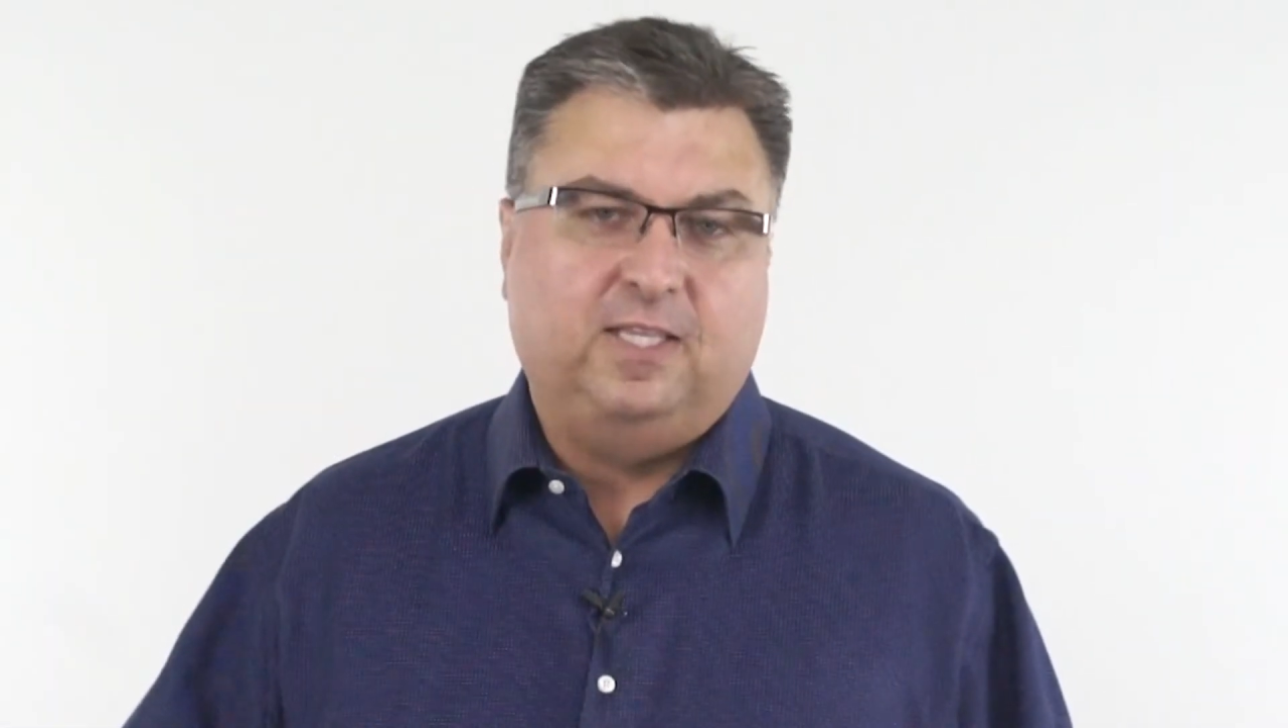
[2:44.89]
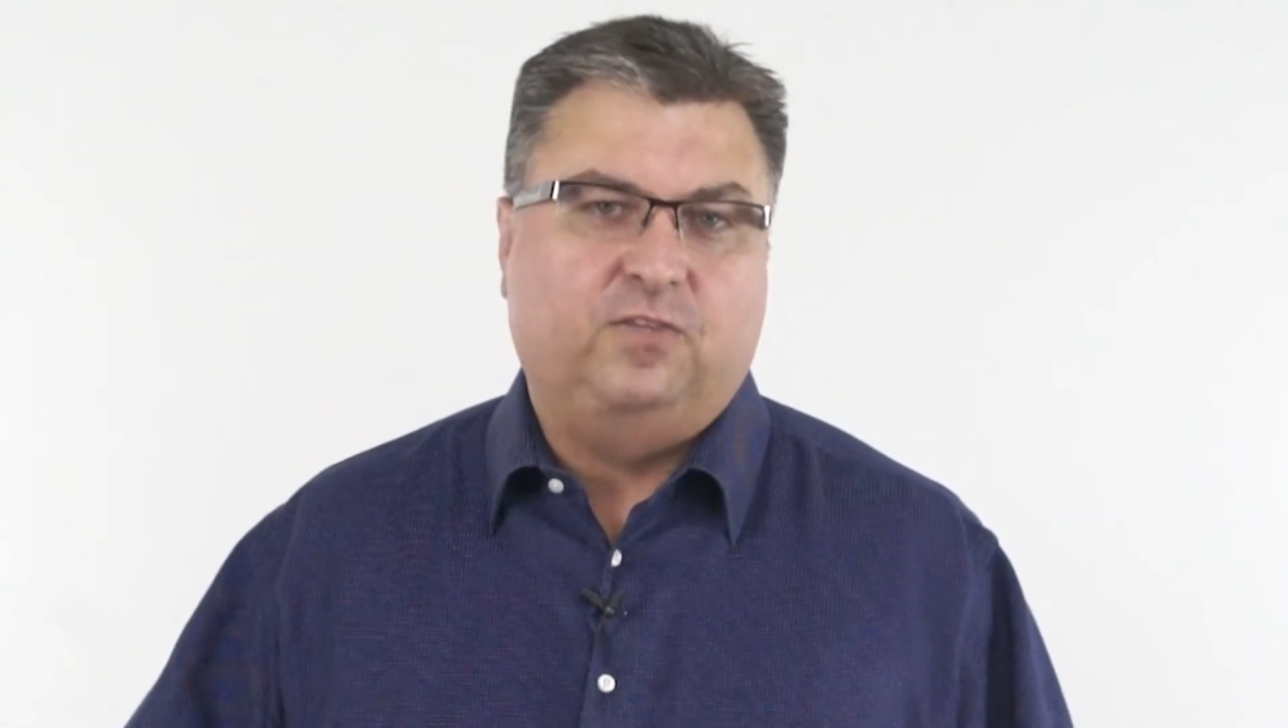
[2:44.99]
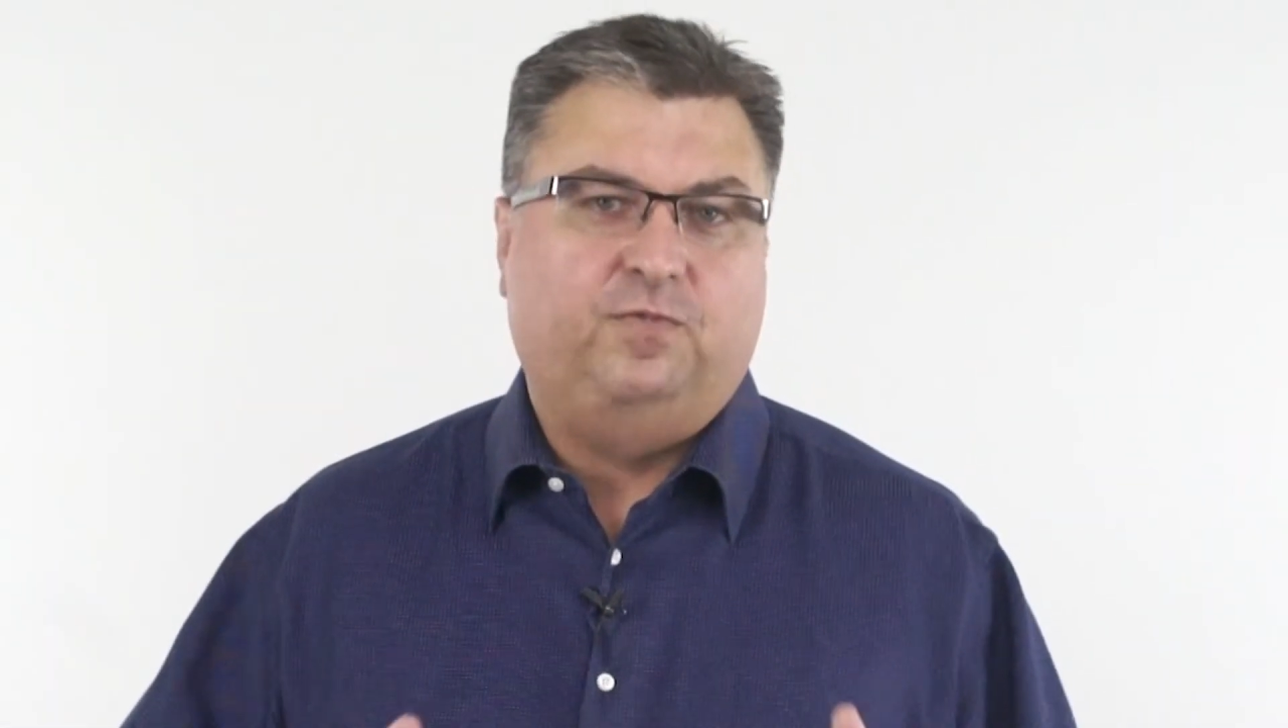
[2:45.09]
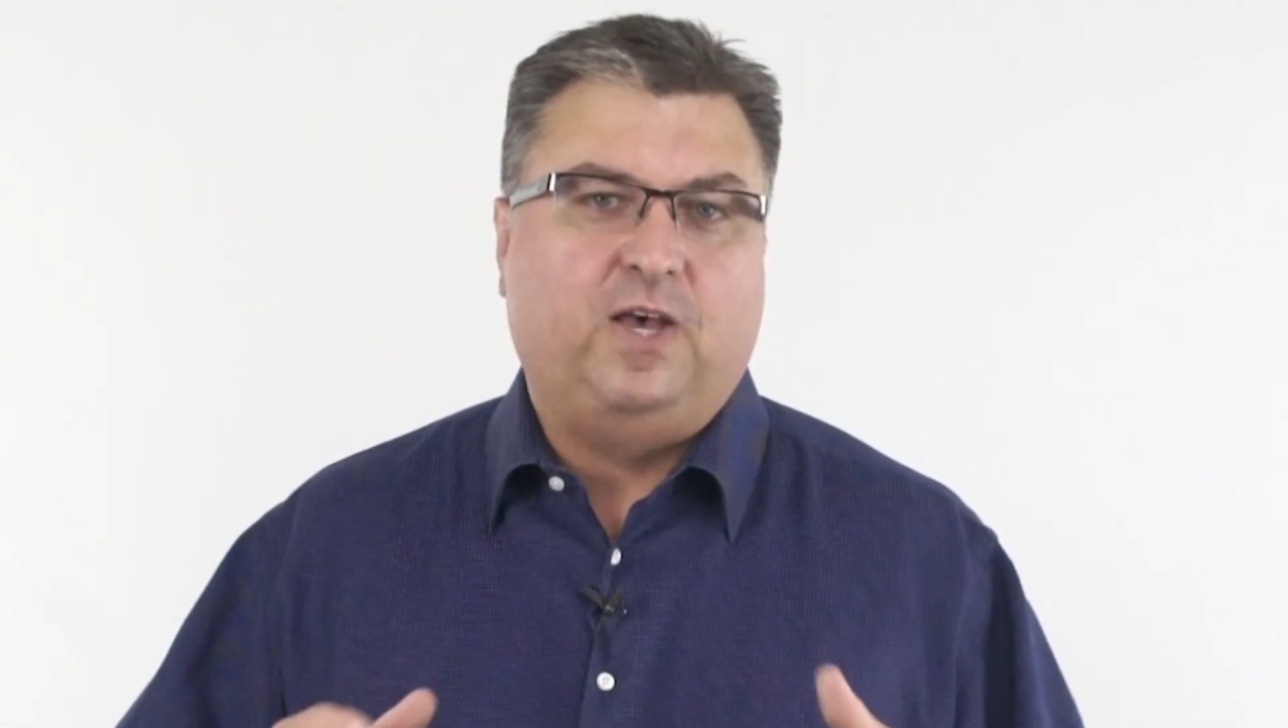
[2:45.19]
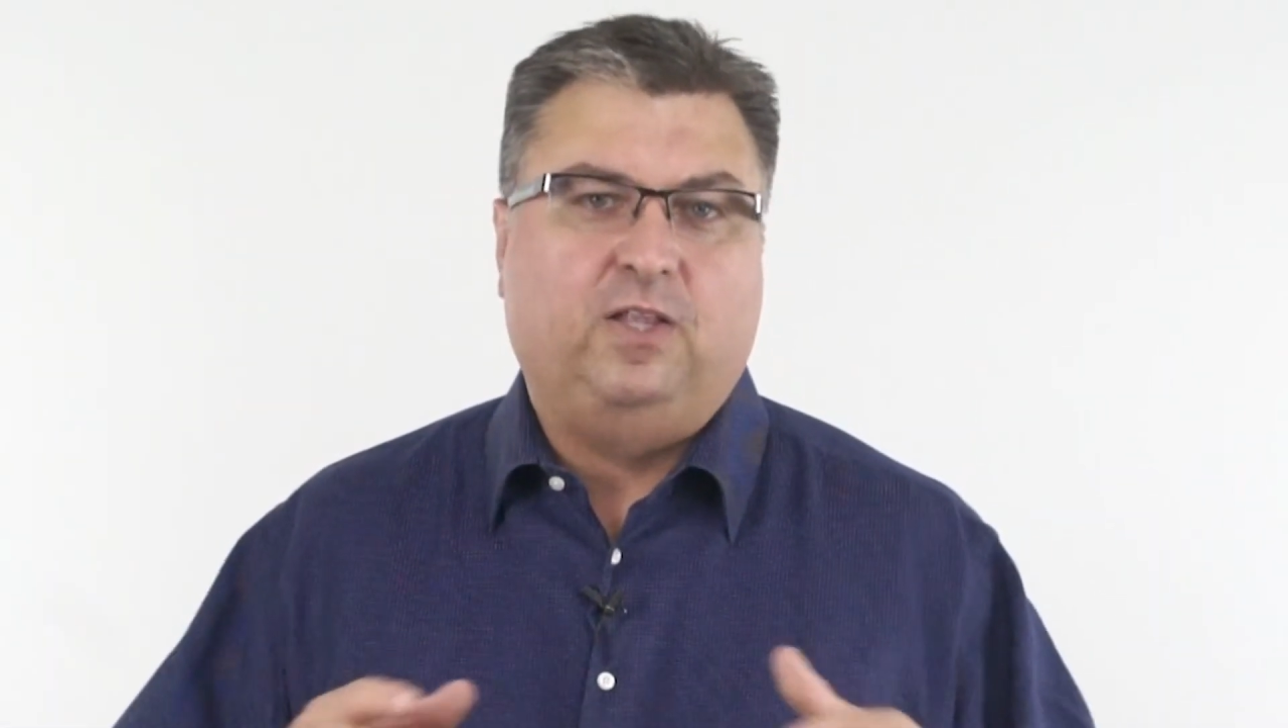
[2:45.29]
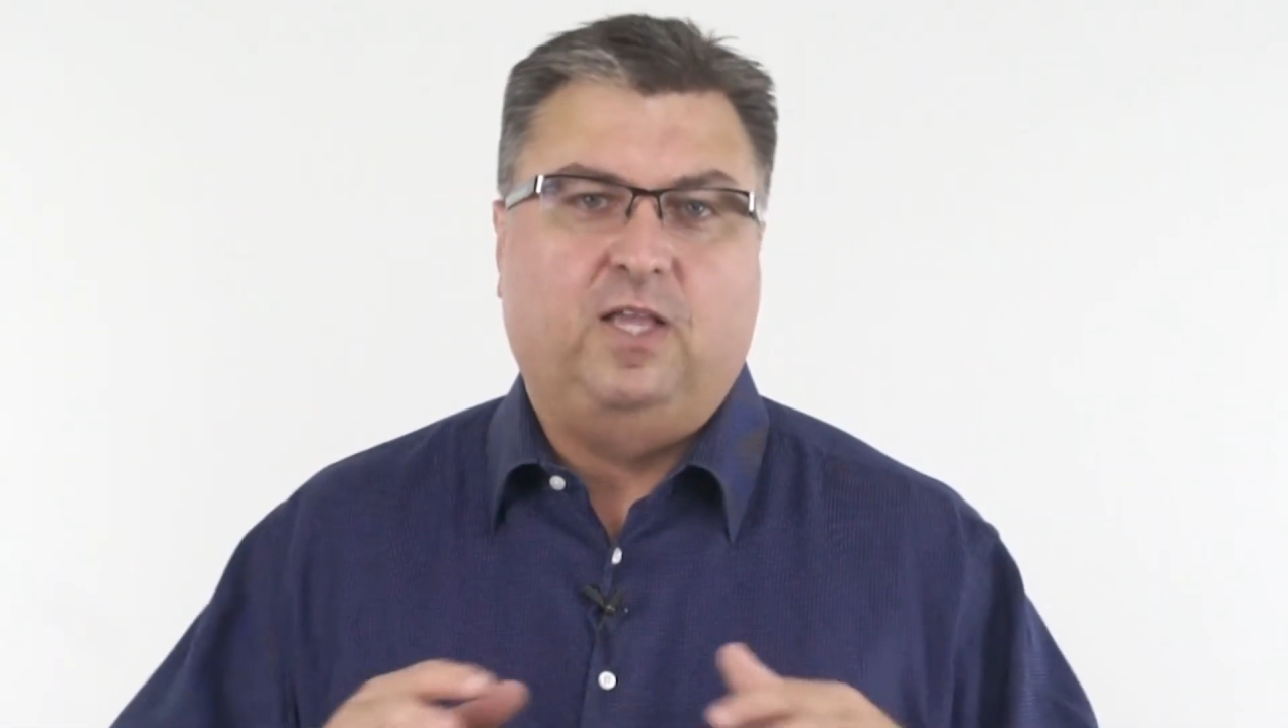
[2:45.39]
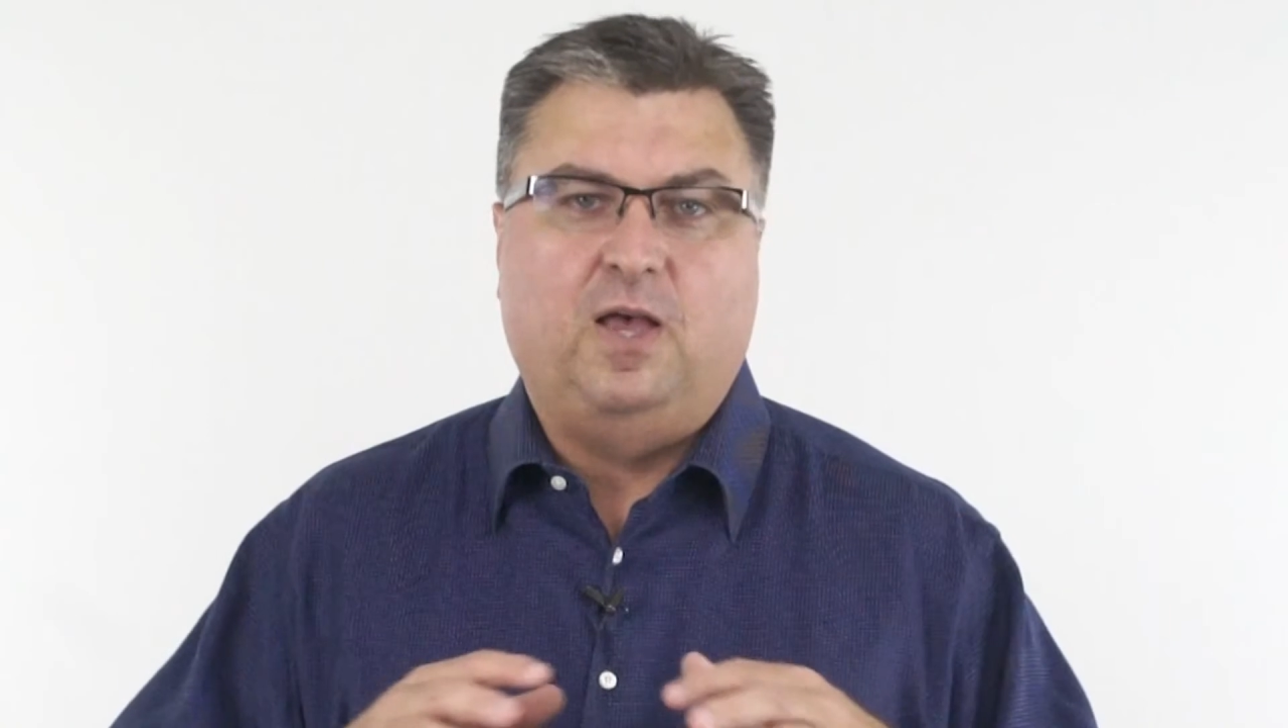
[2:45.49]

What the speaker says: that's felt